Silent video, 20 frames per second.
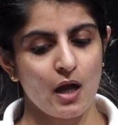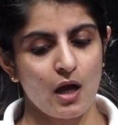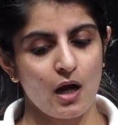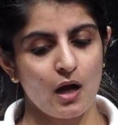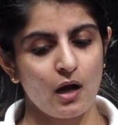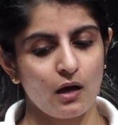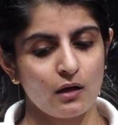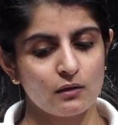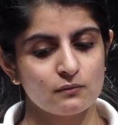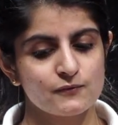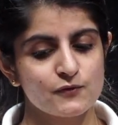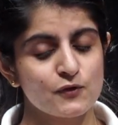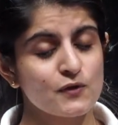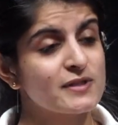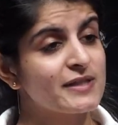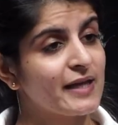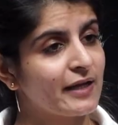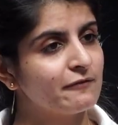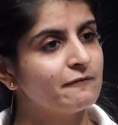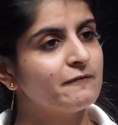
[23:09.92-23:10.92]
So
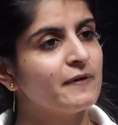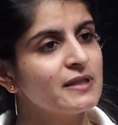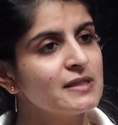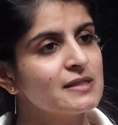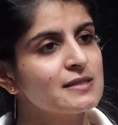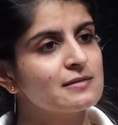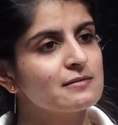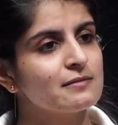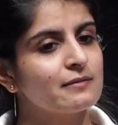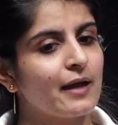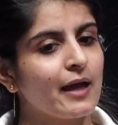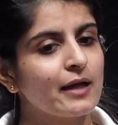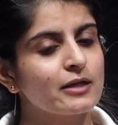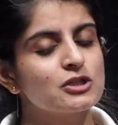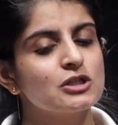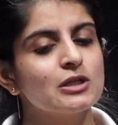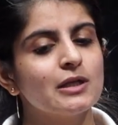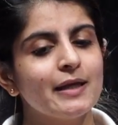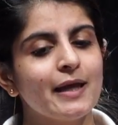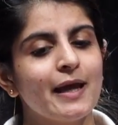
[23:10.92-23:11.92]
Z Funds
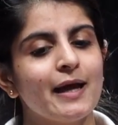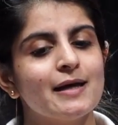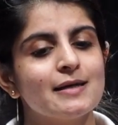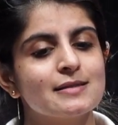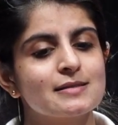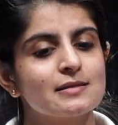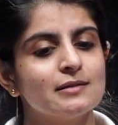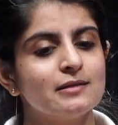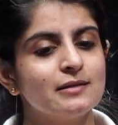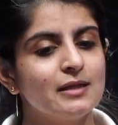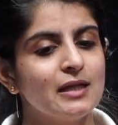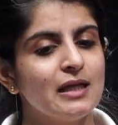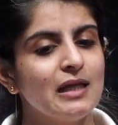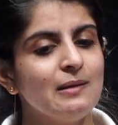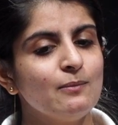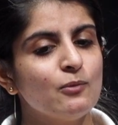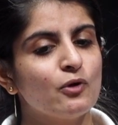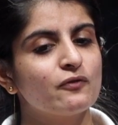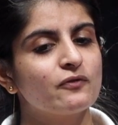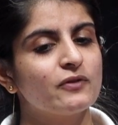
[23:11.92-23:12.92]
actually has a
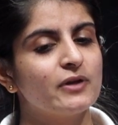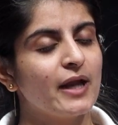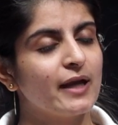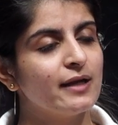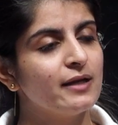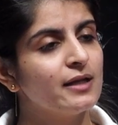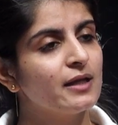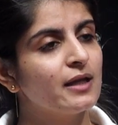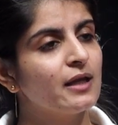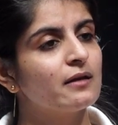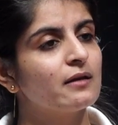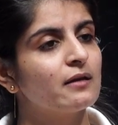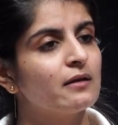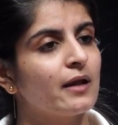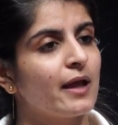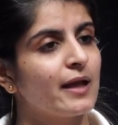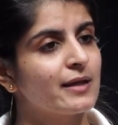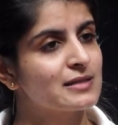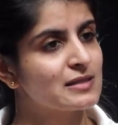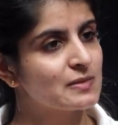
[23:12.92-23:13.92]
team of
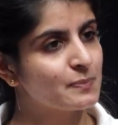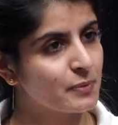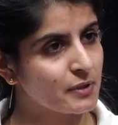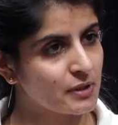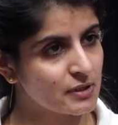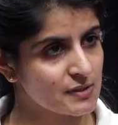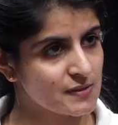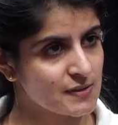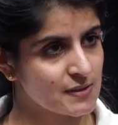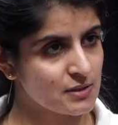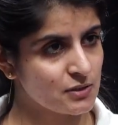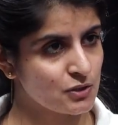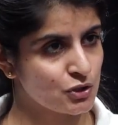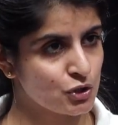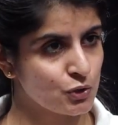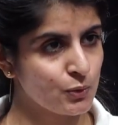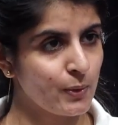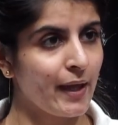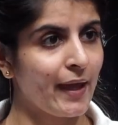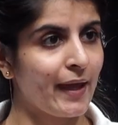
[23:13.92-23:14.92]
dedicated experts
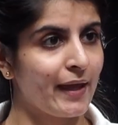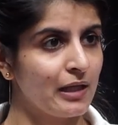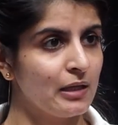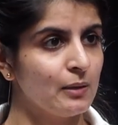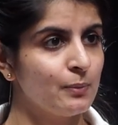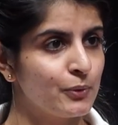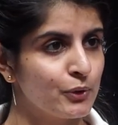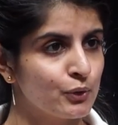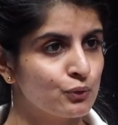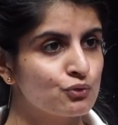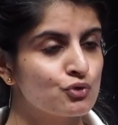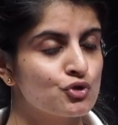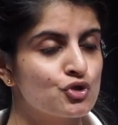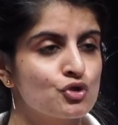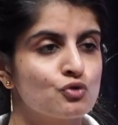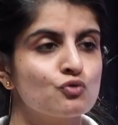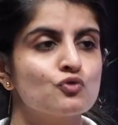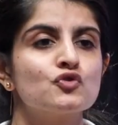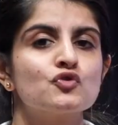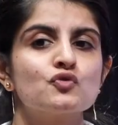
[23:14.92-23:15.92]
to help you
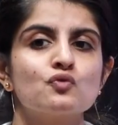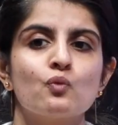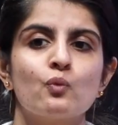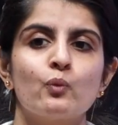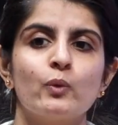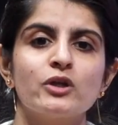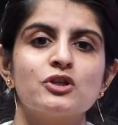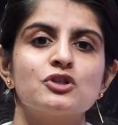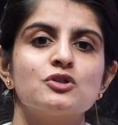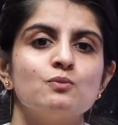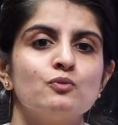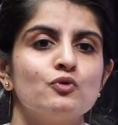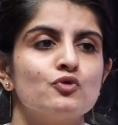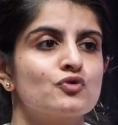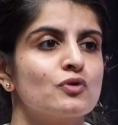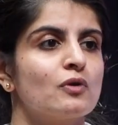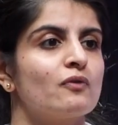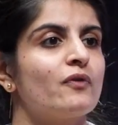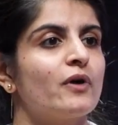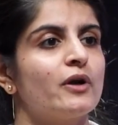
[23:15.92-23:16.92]
choose which
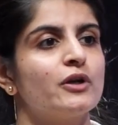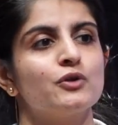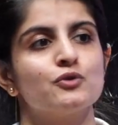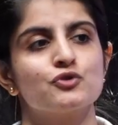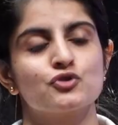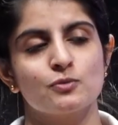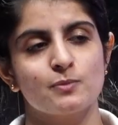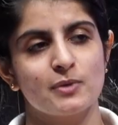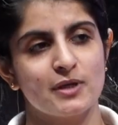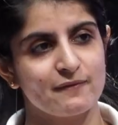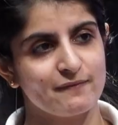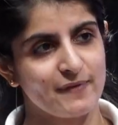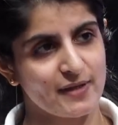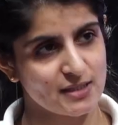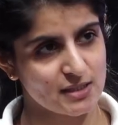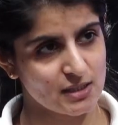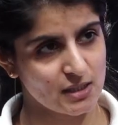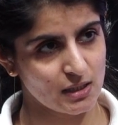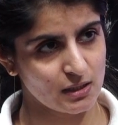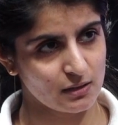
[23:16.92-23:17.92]
mutual fund you should be
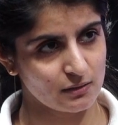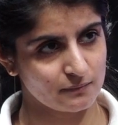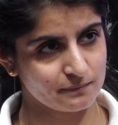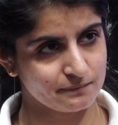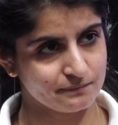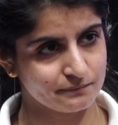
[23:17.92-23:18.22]
investing in.